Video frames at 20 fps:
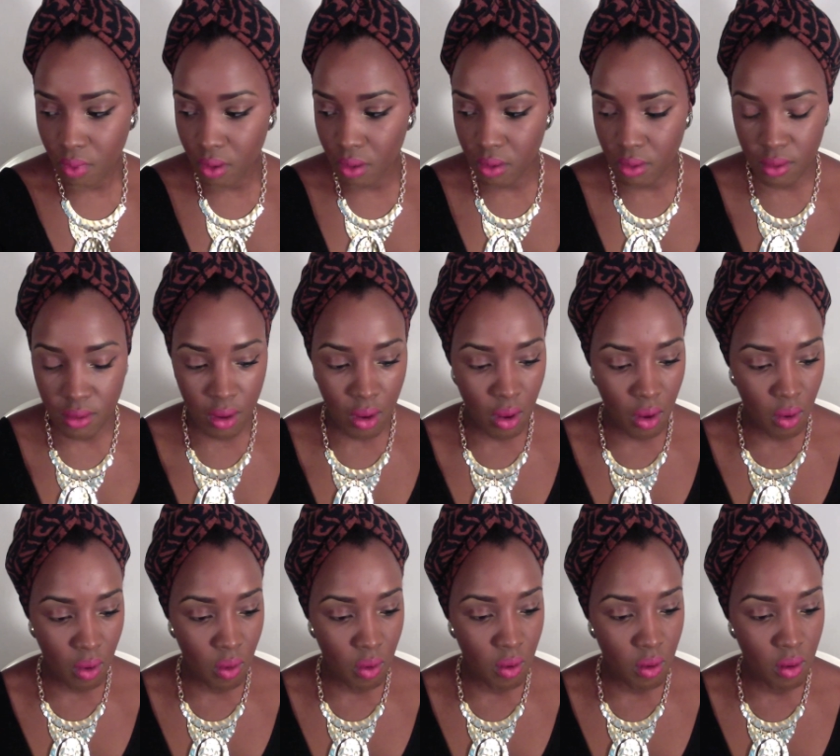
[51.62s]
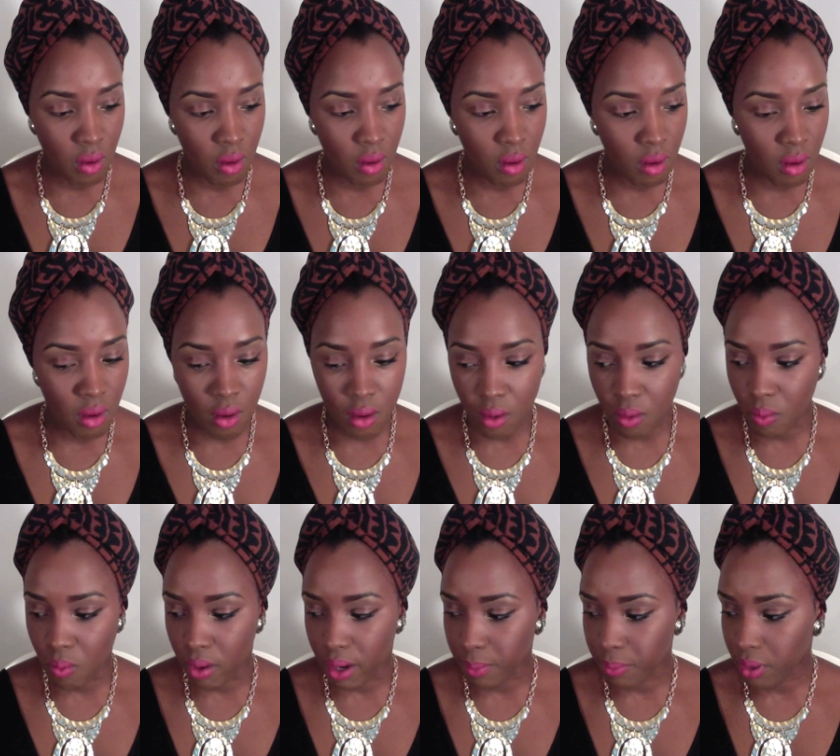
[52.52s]
so
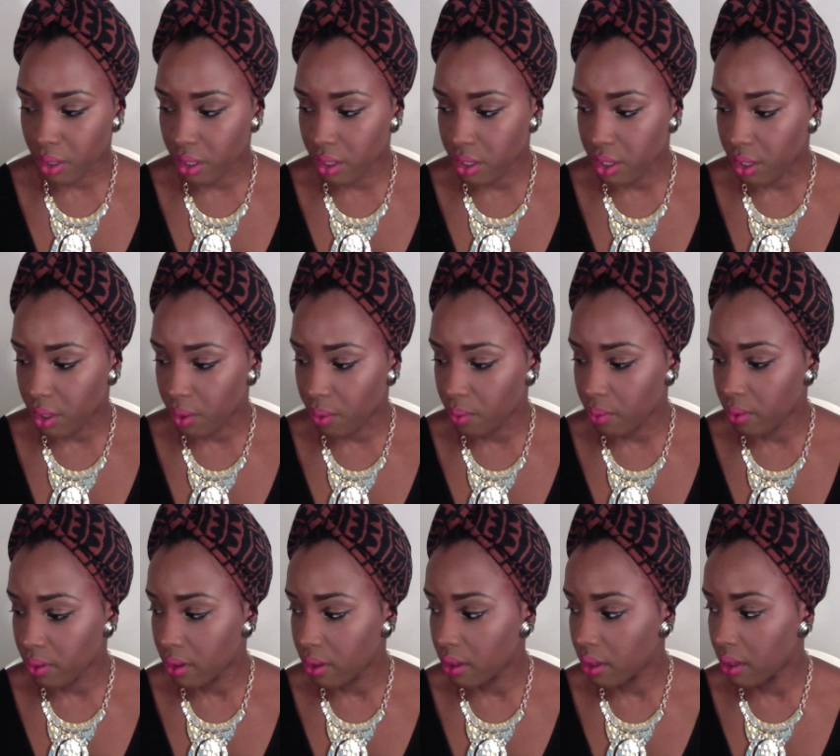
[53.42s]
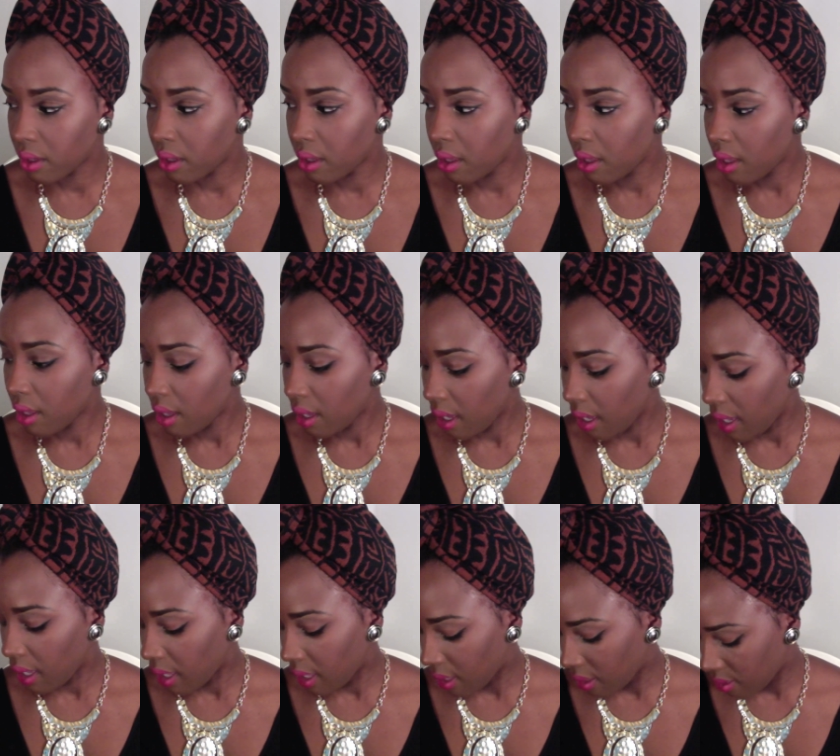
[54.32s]
what I'm going to do
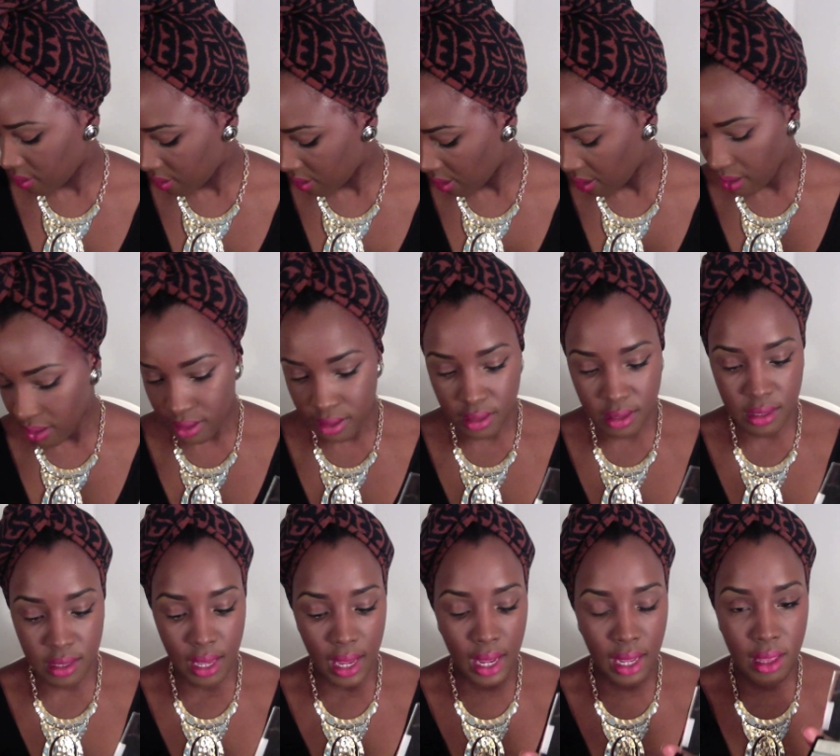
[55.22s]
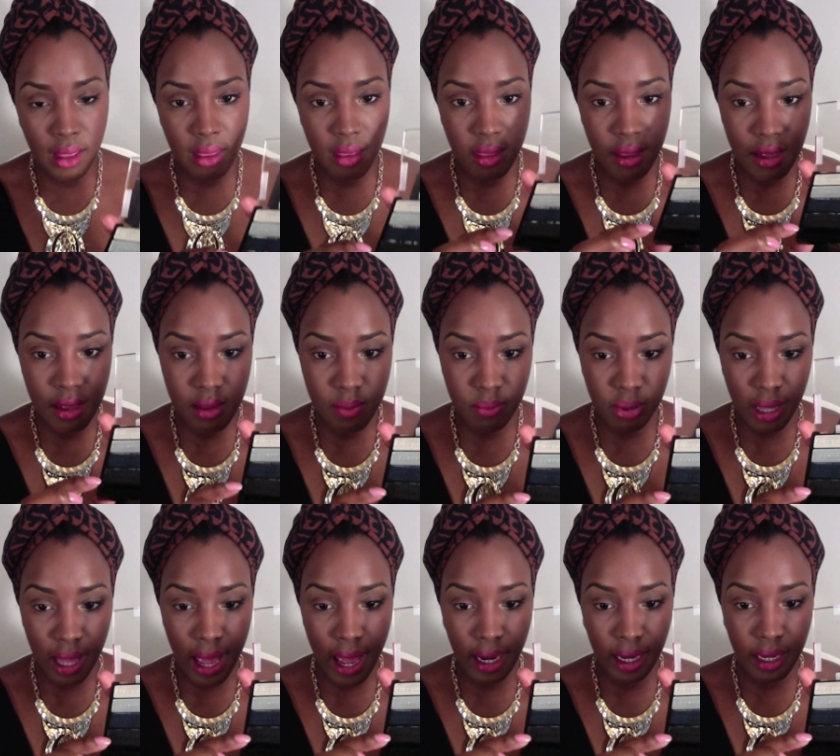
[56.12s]
is take this
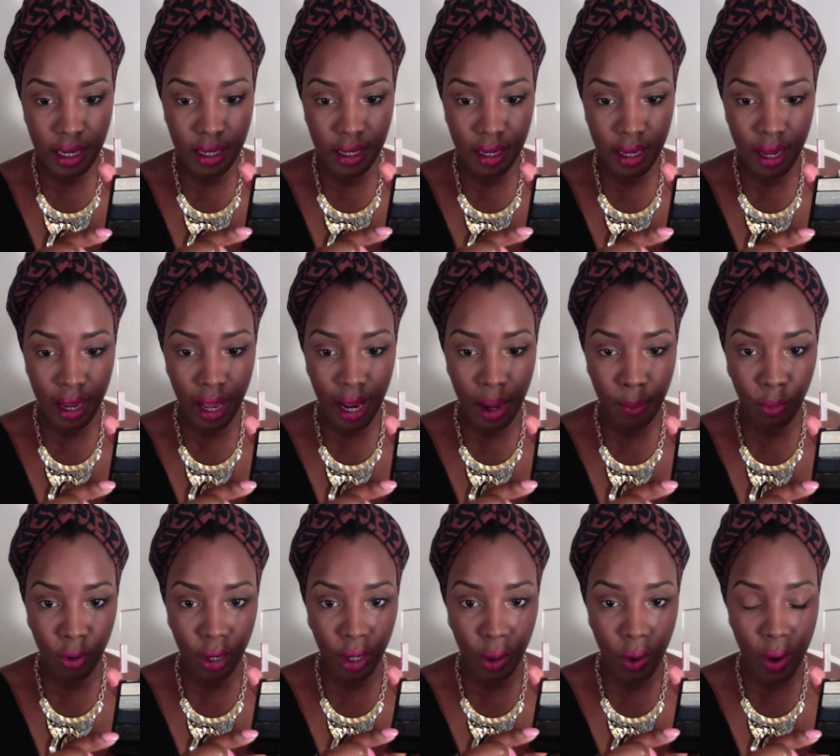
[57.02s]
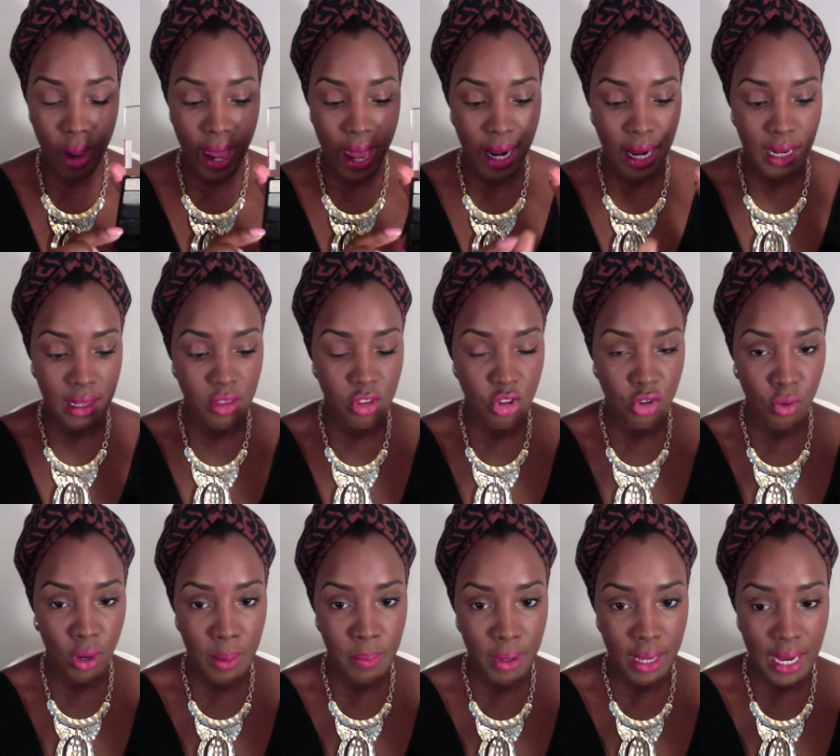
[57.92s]
black and I'm going to go ahead and
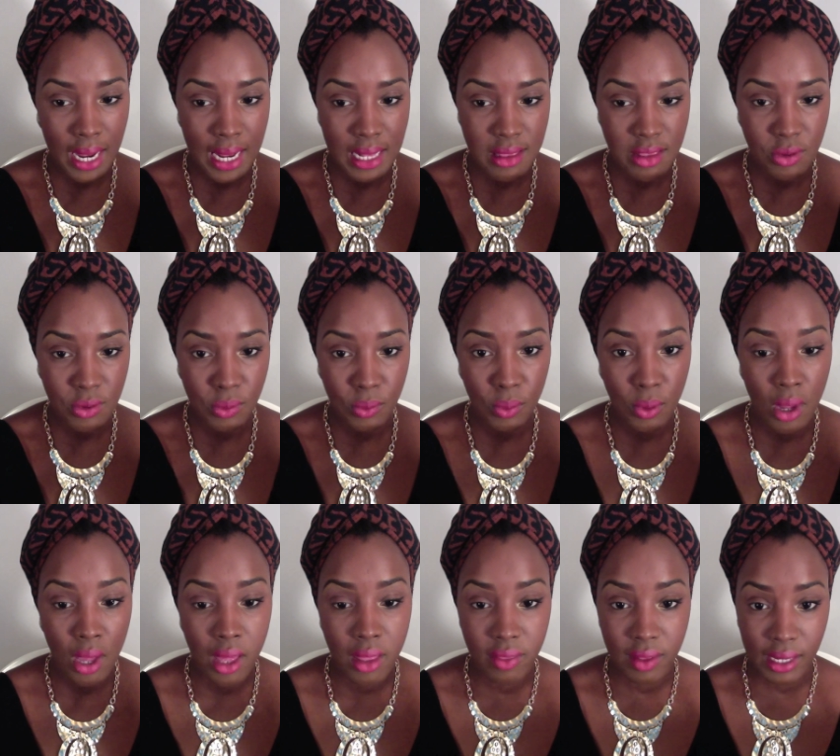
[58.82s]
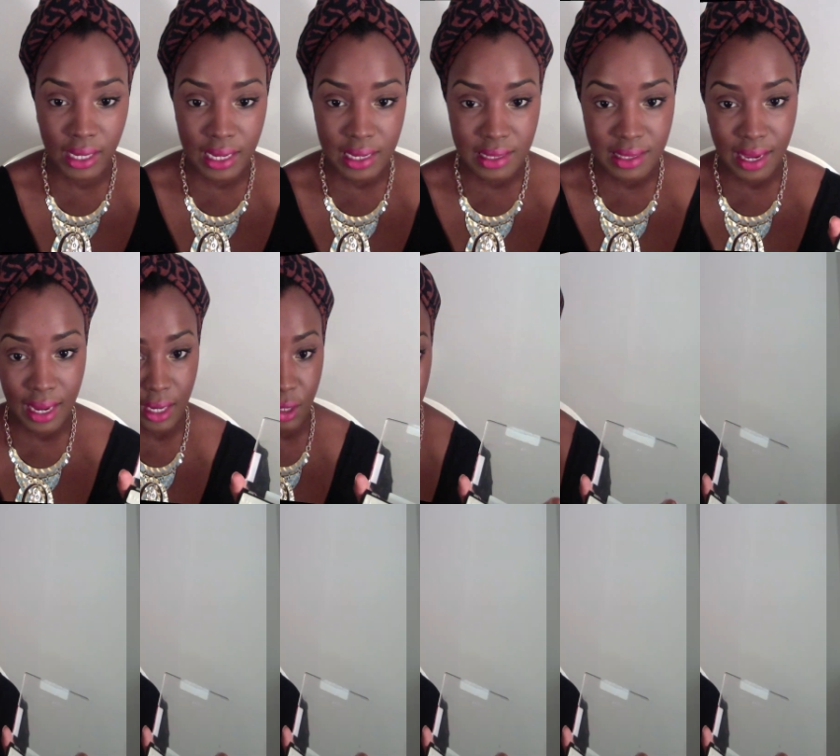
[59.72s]
scrape it into the container.